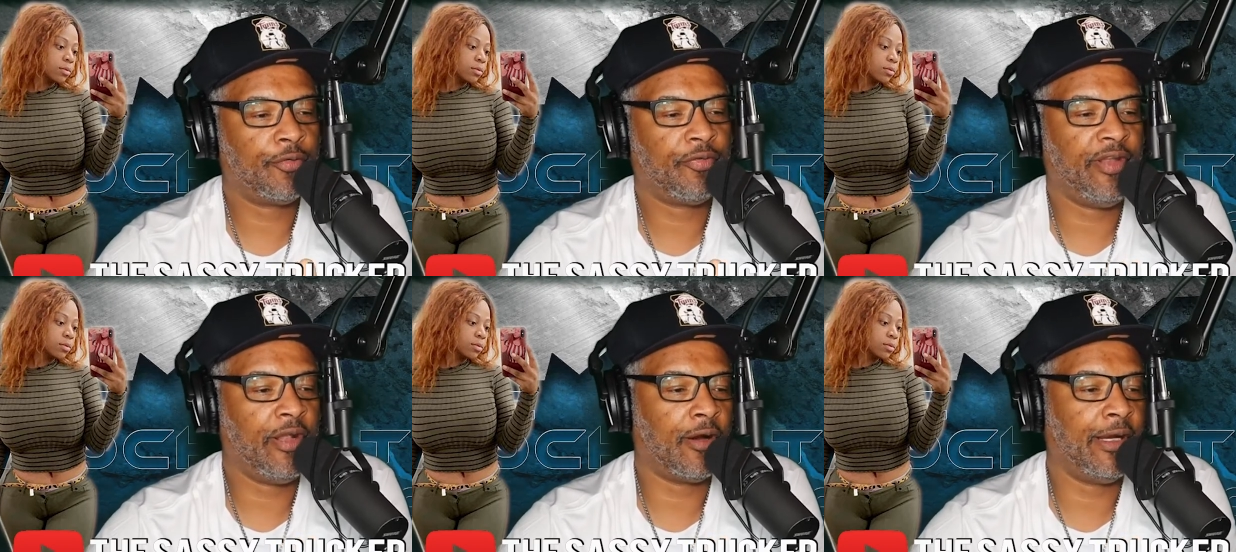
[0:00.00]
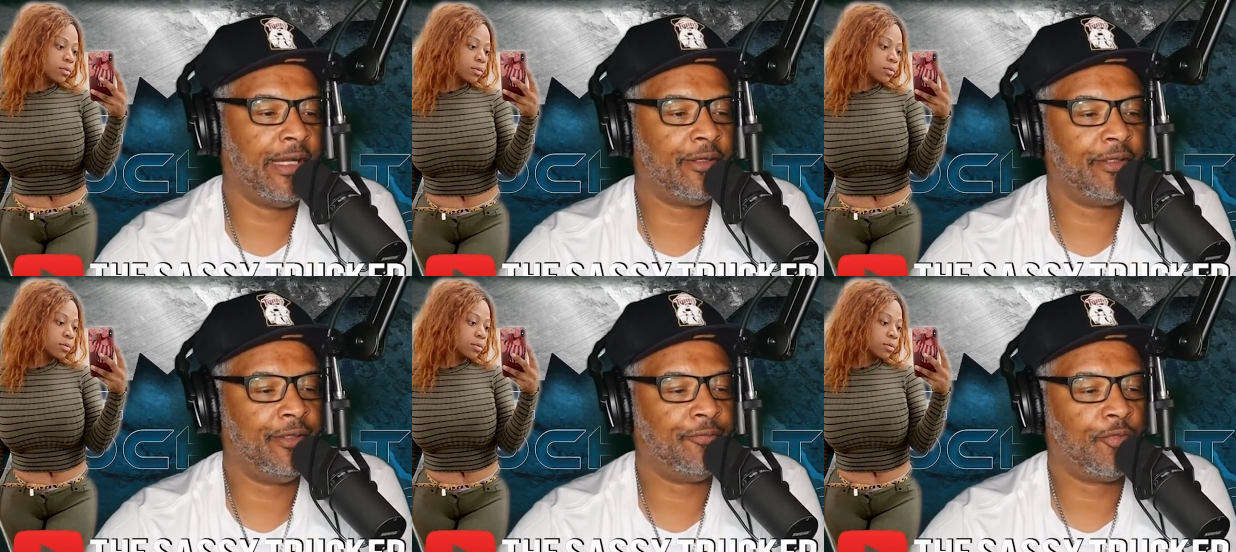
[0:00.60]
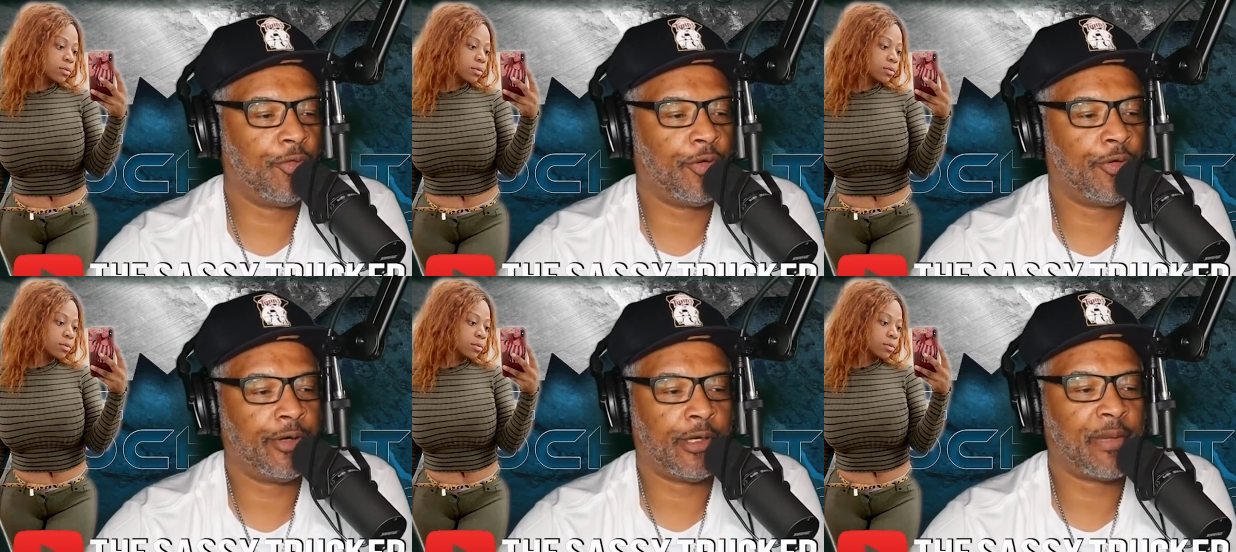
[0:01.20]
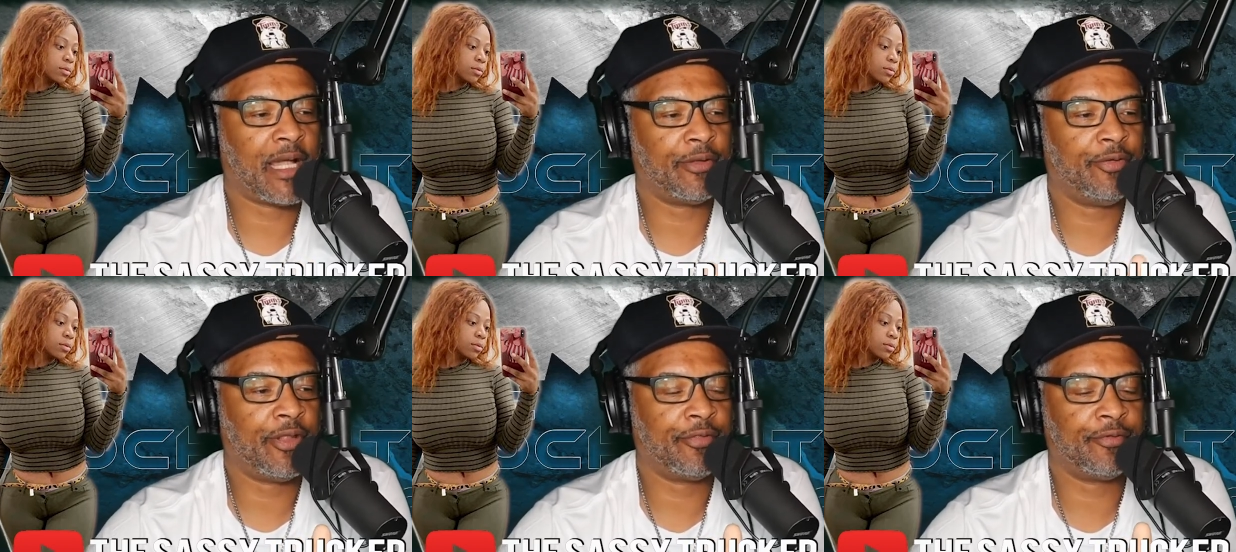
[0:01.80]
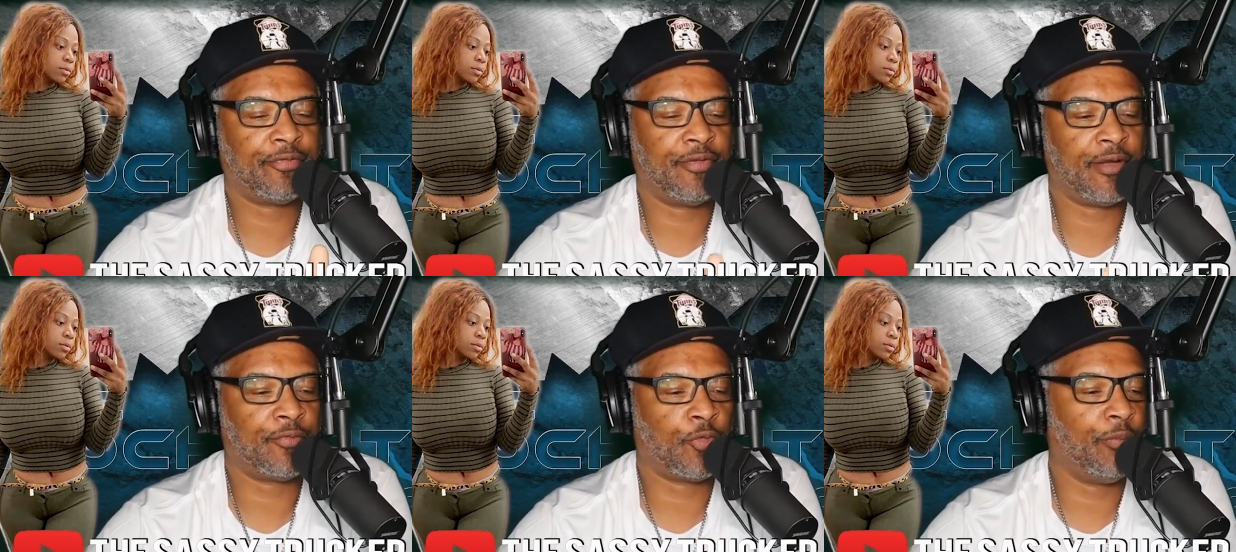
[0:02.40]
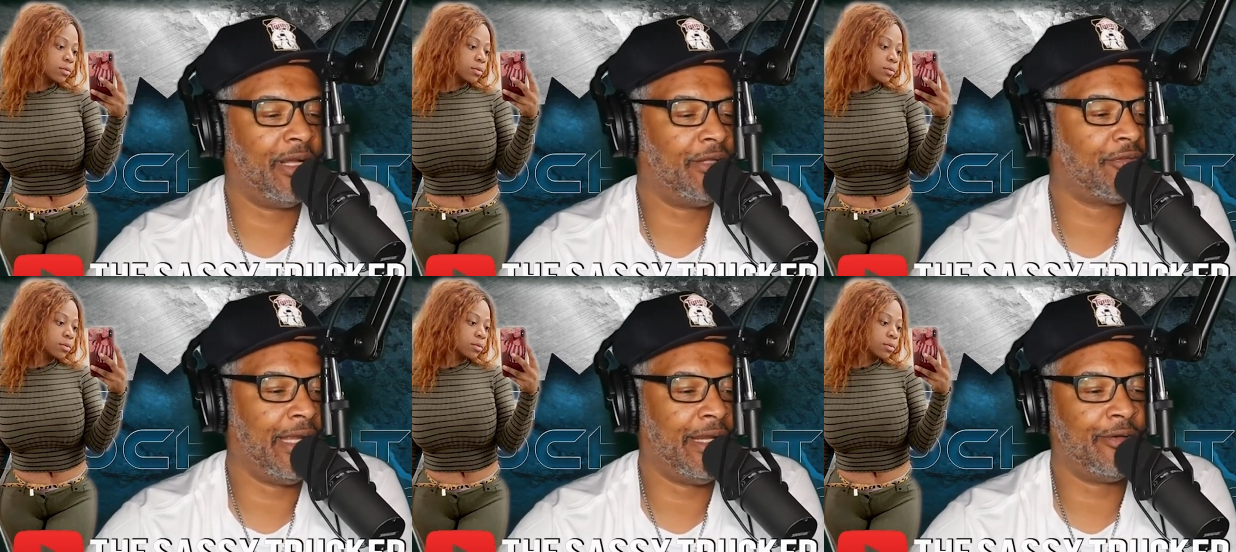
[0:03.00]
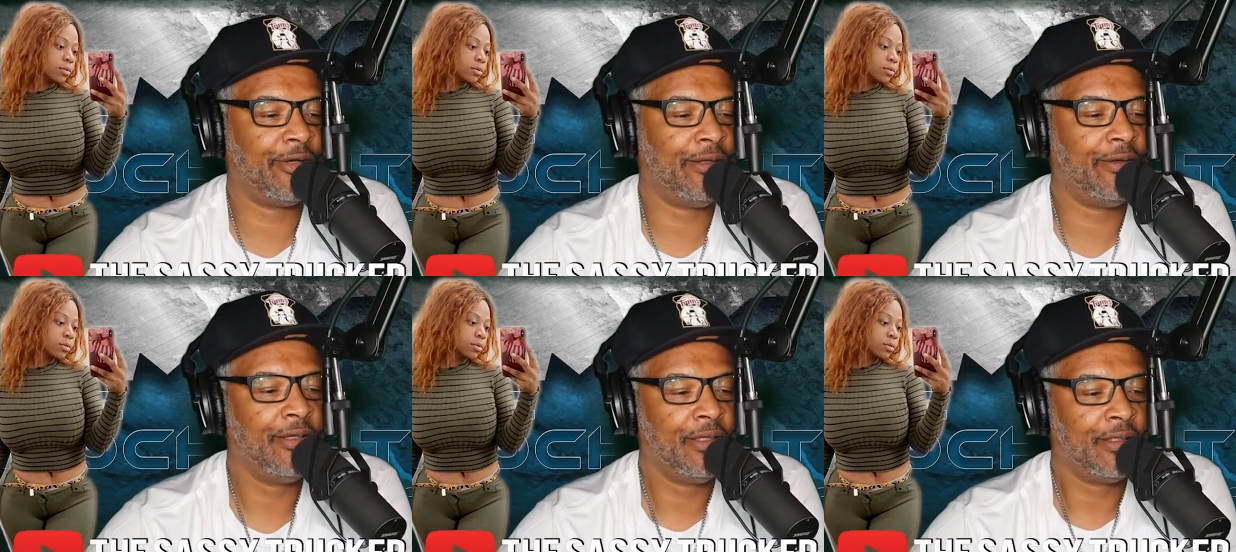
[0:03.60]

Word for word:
Speaker 1: CR England for about another several months later, and